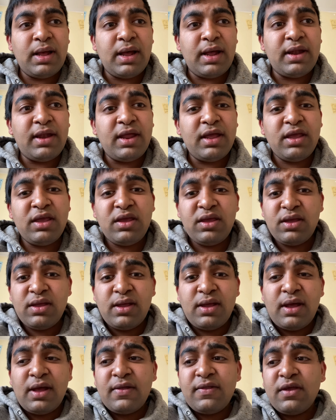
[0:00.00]
and then
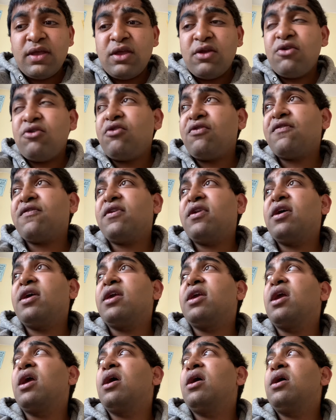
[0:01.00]
and then you're just
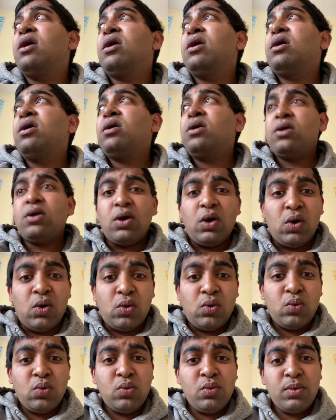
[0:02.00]
like,
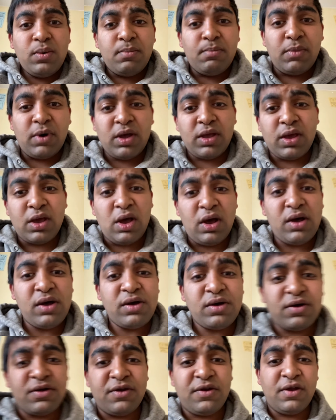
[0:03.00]
oh my
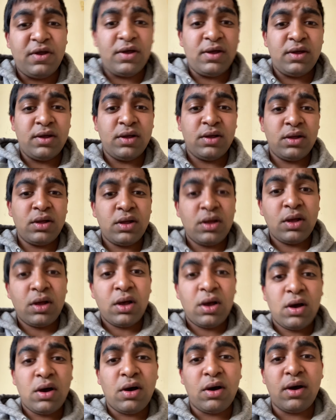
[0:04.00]
god,
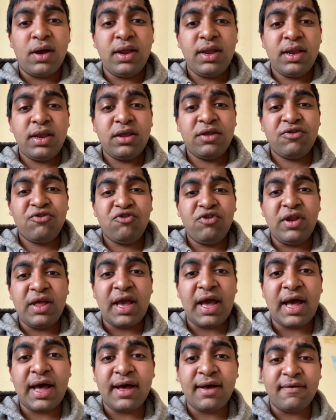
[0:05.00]
I literally
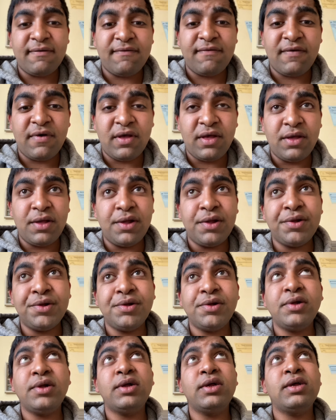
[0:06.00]
have
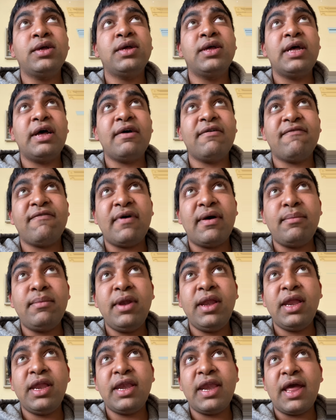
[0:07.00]
a
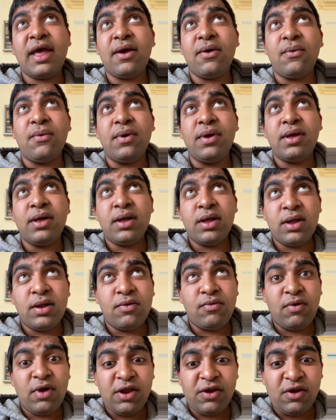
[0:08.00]
family now.
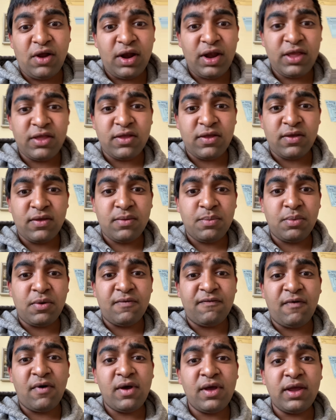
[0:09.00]
Right, I need to
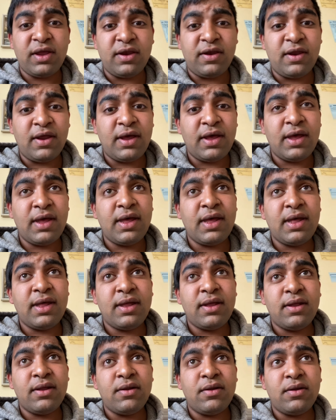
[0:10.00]
provide.
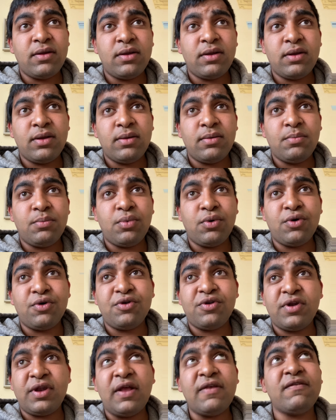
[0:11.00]
But
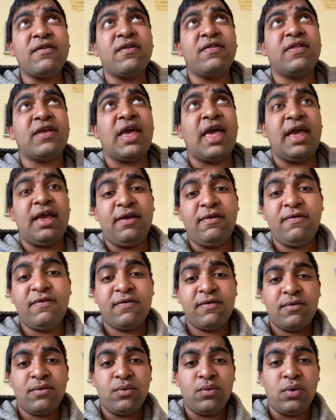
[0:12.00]
that's not the case.
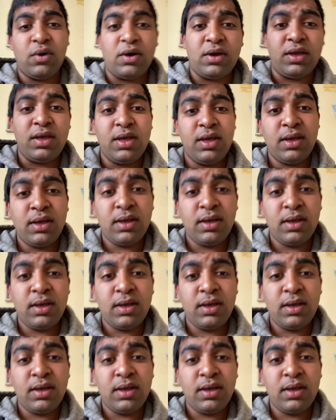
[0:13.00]
Why?